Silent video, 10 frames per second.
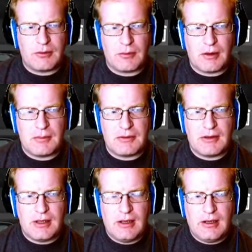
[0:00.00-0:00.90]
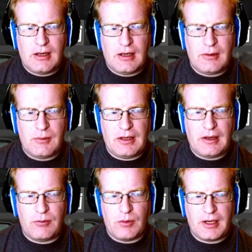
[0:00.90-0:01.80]
what the problem is. And then we
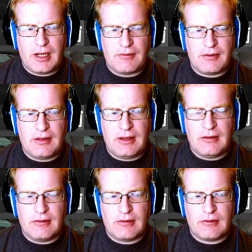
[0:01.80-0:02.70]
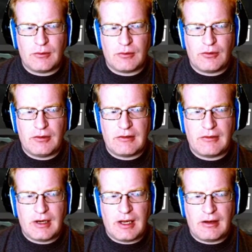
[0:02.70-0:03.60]
have one and a half of these. So thirty-seven
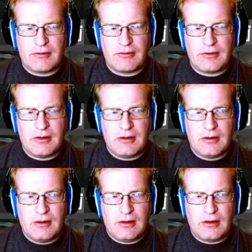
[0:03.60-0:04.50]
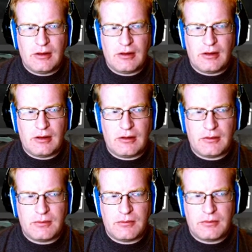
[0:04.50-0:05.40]
and a half uh,
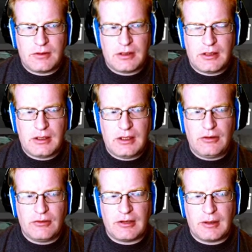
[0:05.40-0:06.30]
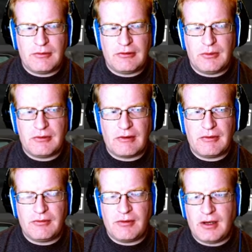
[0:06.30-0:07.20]
here times two is
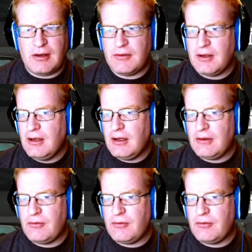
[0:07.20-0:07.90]
seventy-five, and